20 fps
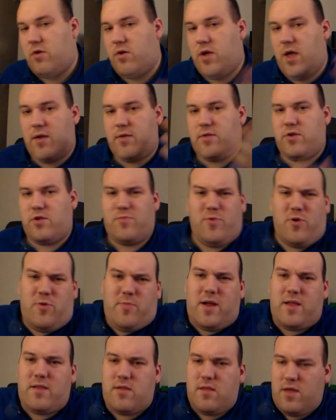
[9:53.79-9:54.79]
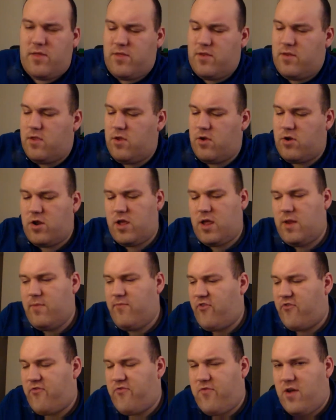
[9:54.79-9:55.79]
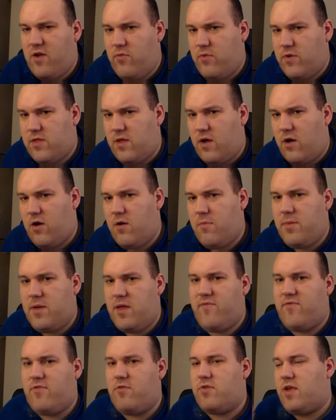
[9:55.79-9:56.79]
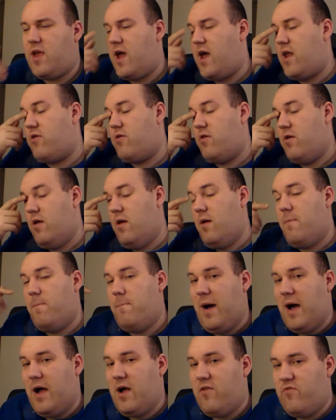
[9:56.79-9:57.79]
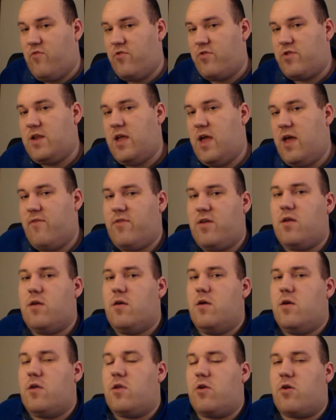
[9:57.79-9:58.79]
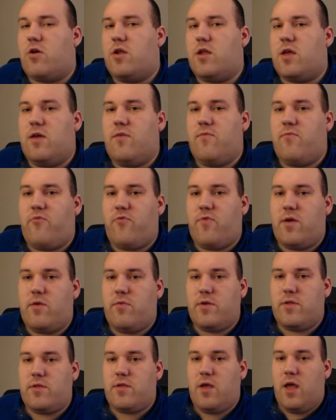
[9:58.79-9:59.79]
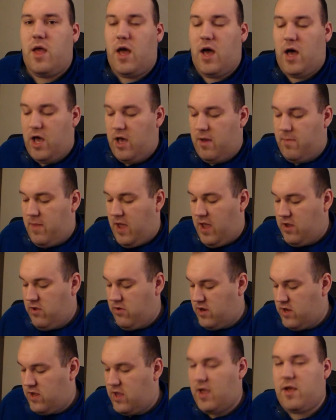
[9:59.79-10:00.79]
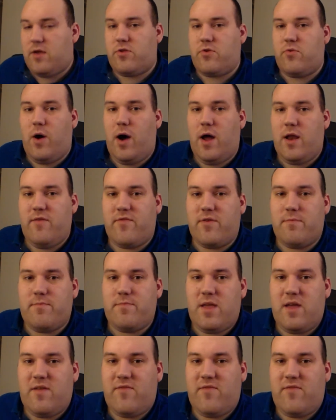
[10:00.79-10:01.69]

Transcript: So yeah, so Spore Mines, nothing. You're gonna get them for free with the Harpy if you scatter. Biovores and Heavy, you're gonna get free ones, and you can take a squad of them.